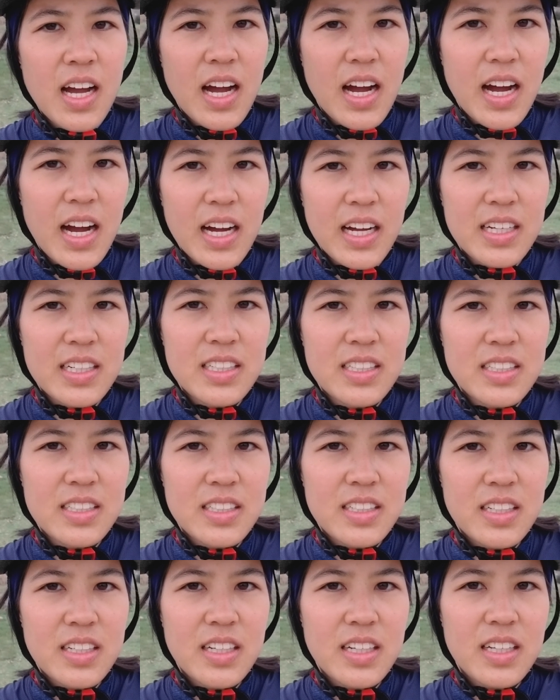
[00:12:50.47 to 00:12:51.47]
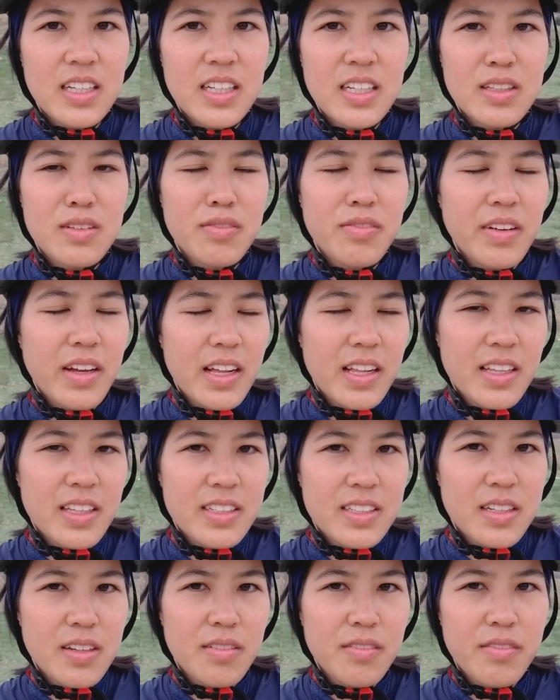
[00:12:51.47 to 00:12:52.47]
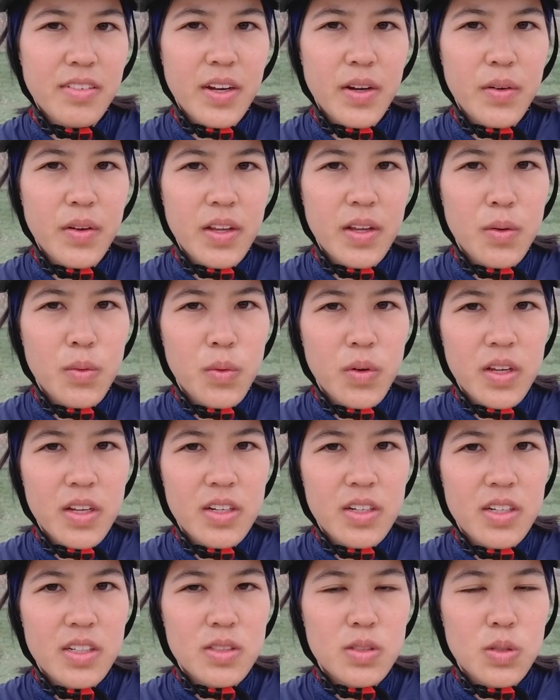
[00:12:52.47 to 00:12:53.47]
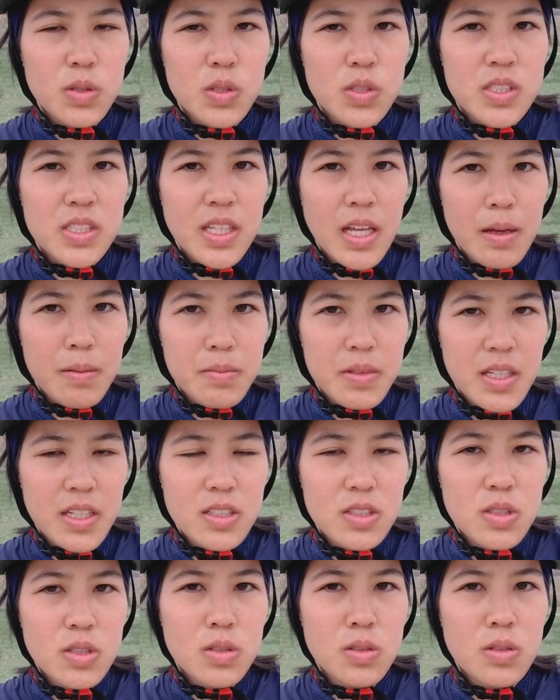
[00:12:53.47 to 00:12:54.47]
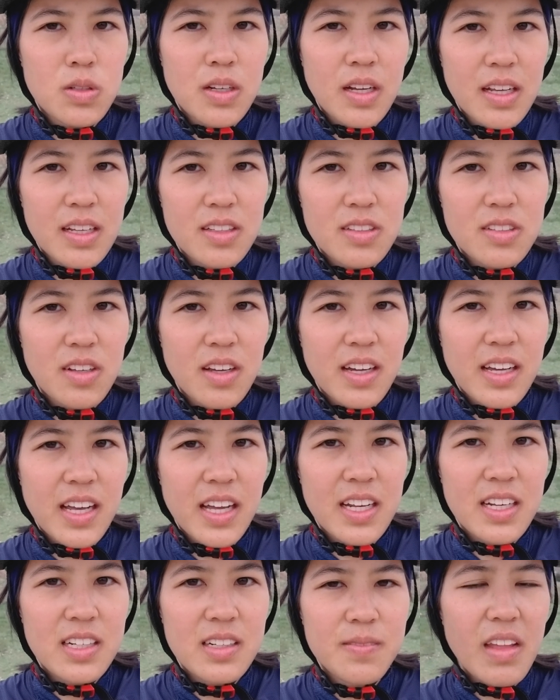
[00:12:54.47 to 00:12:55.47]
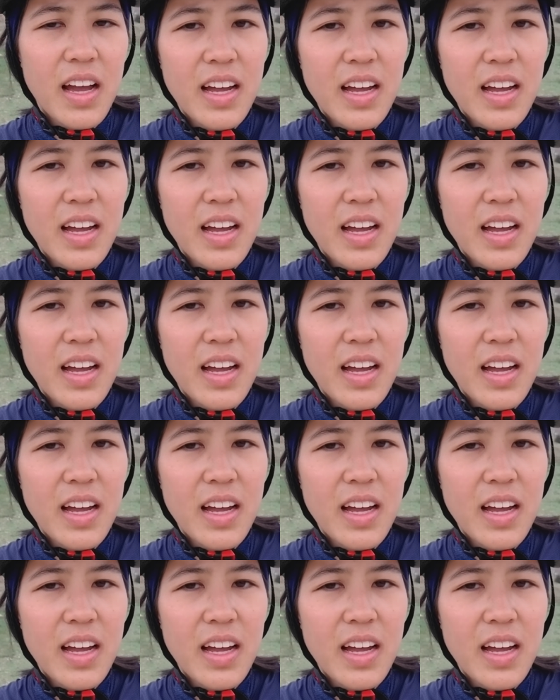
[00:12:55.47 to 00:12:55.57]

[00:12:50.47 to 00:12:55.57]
and it felt very weird to step into Quinto again,